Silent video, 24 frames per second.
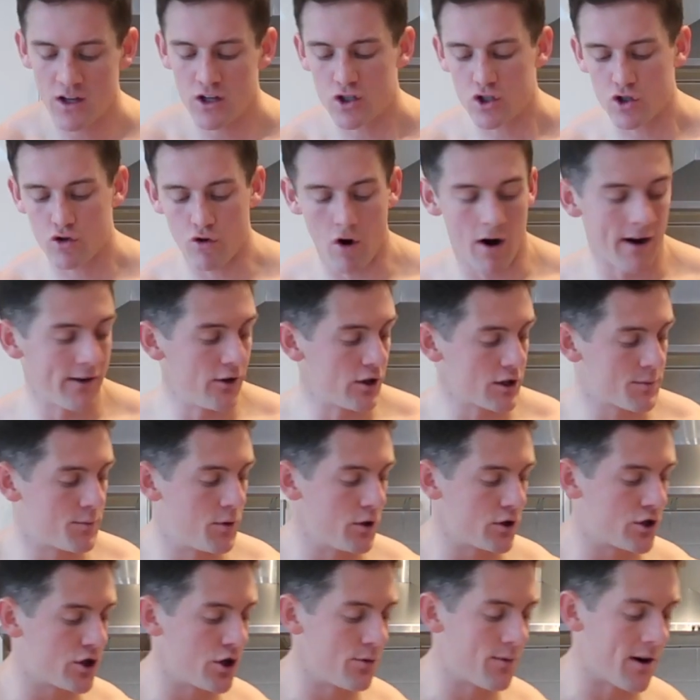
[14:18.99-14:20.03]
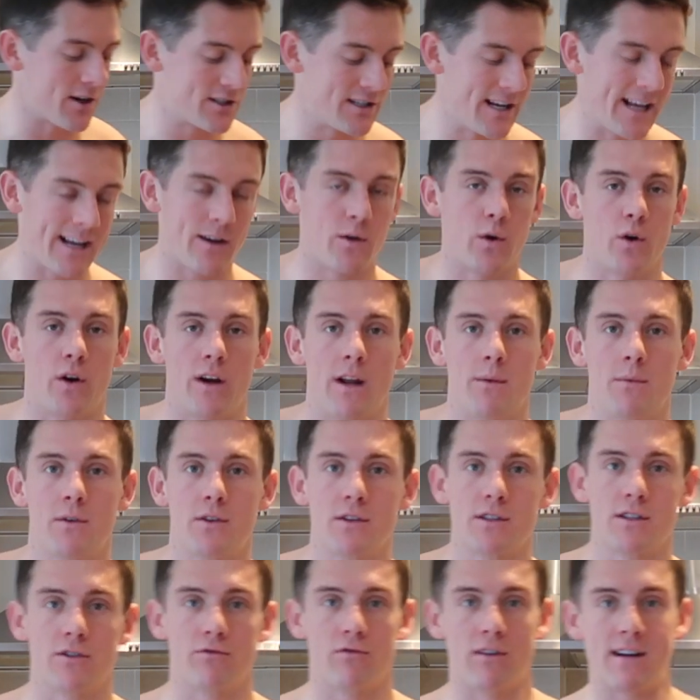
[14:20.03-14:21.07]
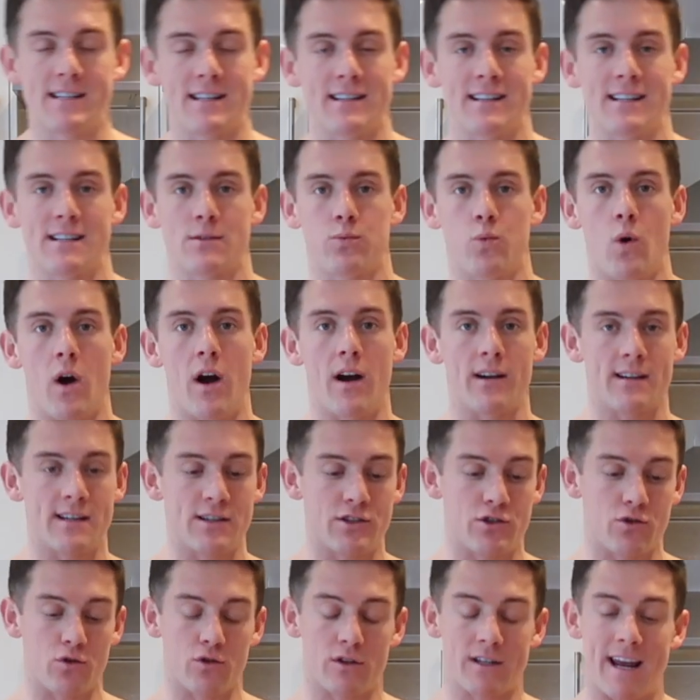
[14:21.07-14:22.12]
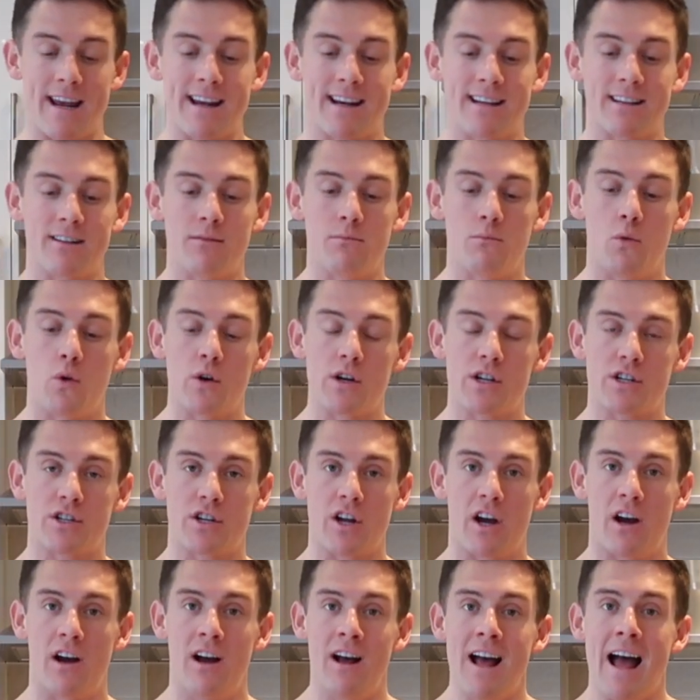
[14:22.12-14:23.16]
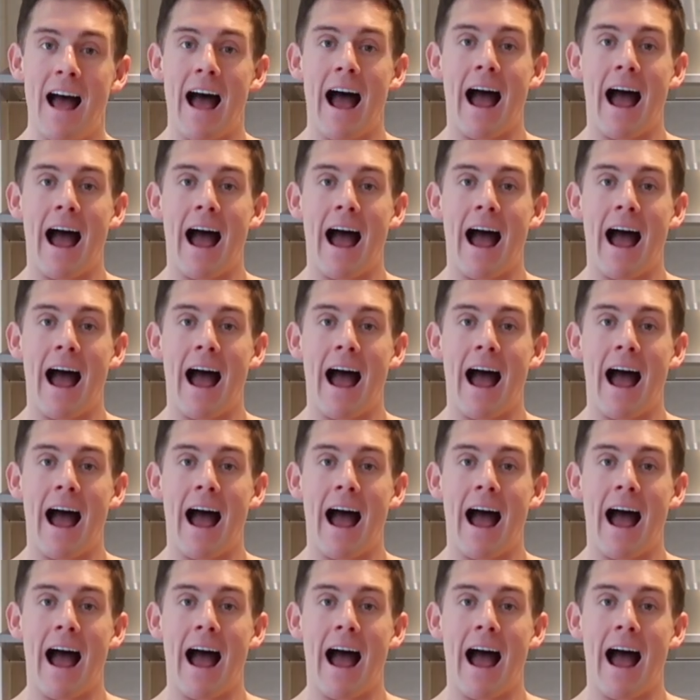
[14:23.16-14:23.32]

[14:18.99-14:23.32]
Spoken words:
Try not to put too much liquid on it, because the reason this works is you're taking the moisture